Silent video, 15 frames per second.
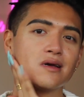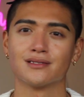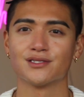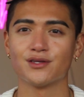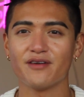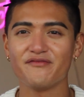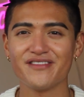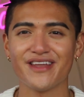
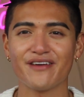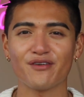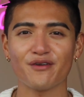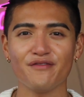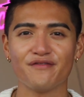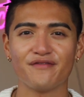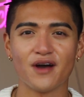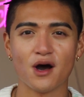So I've never
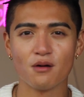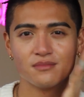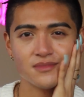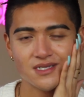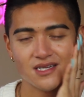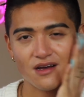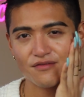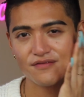
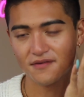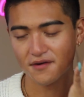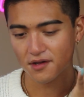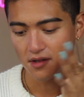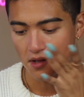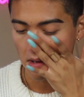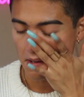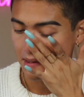filmed a
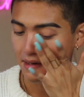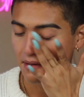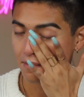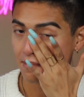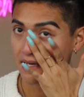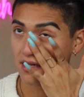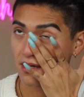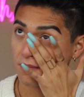
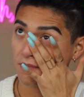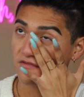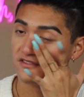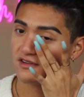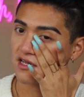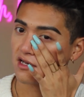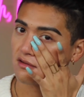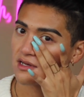full-on makeup
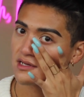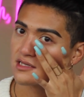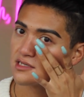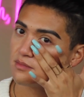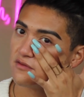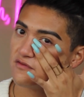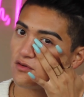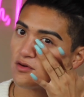video like this
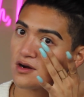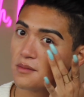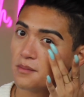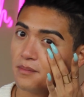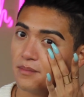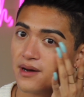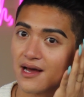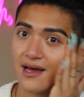before,
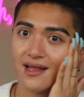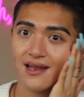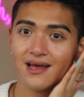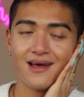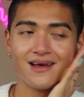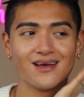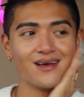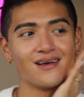but
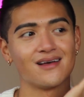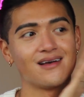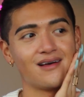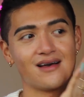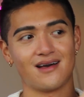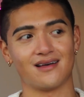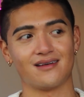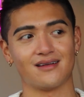
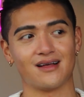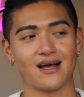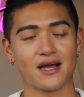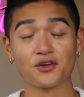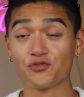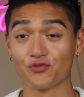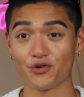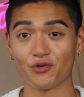I
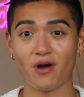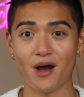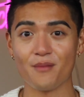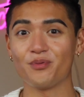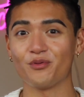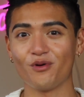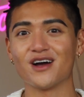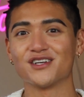grew
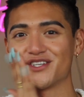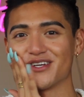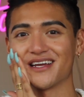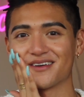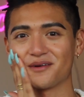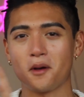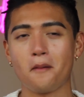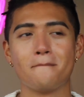up
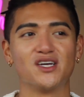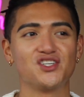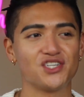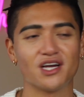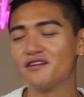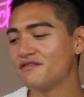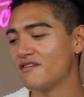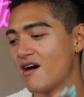watching
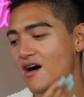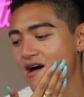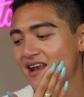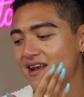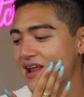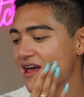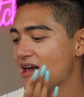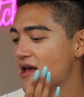Michelle
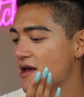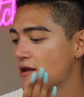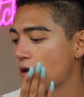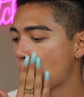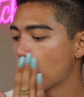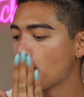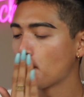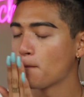Phan and
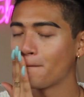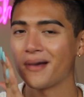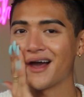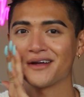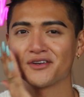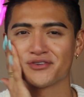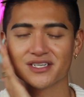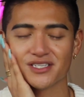
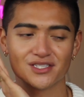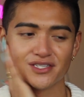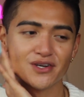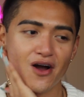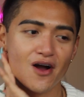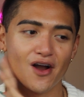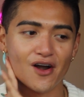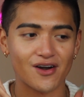Patrick
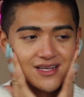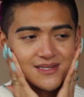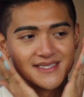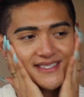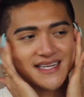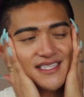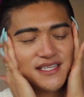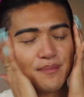Starr,
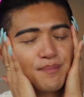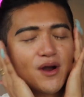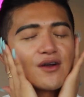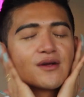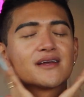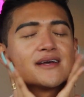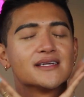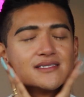Desi
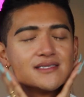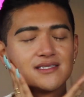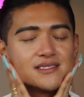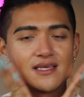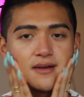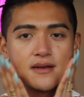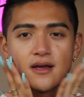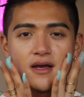Perkins,
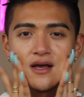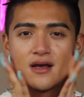and